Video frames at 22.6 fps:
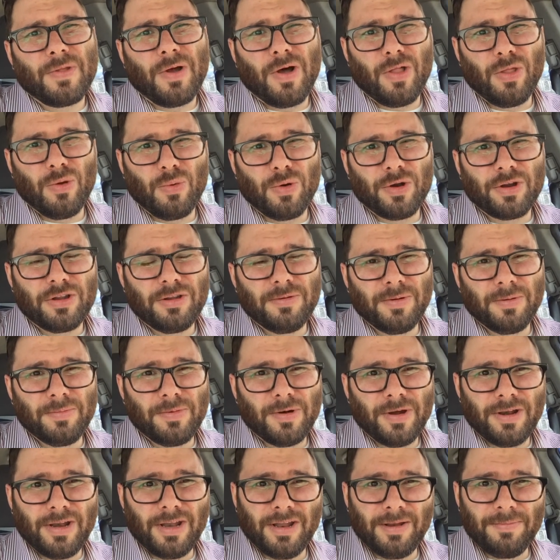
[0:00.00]
all the work you've been
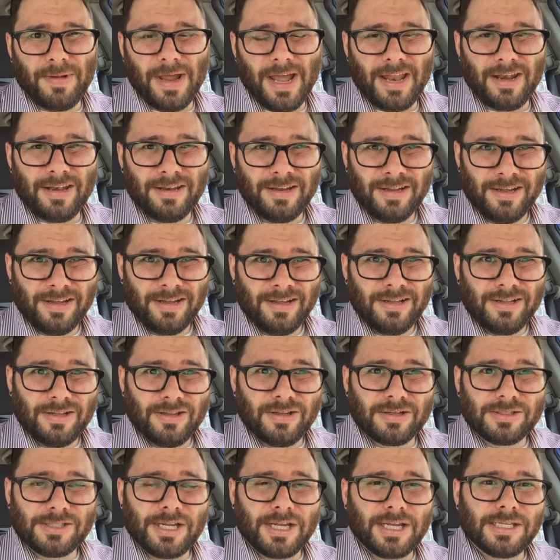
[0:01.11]
putting in, man.
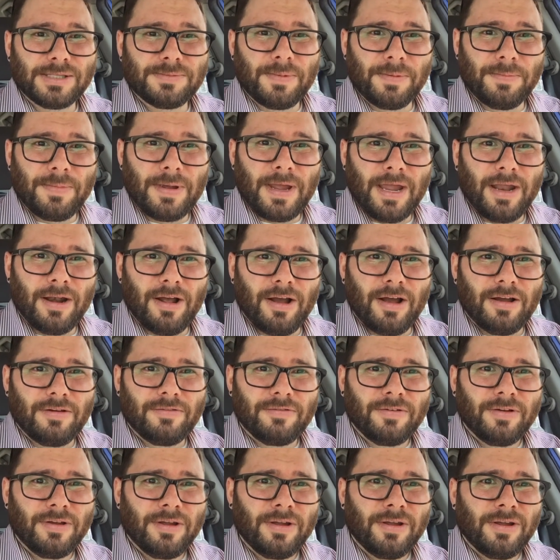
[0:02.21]
Looks like it's been paying
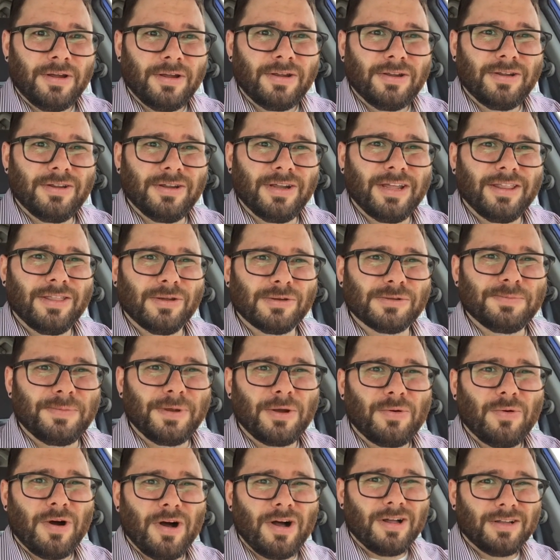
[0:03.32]
off. You getting those
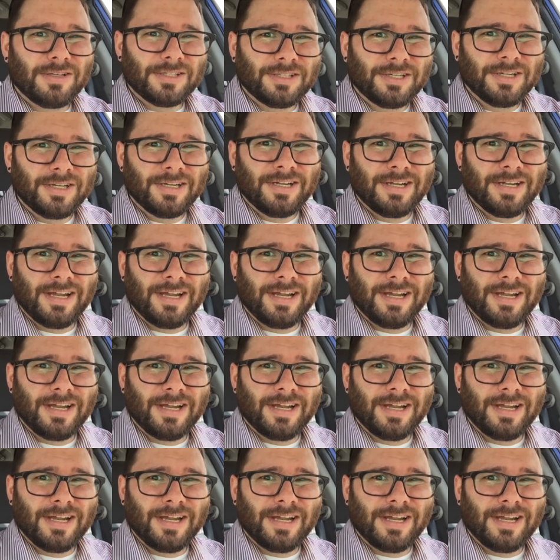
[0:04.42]
big walls.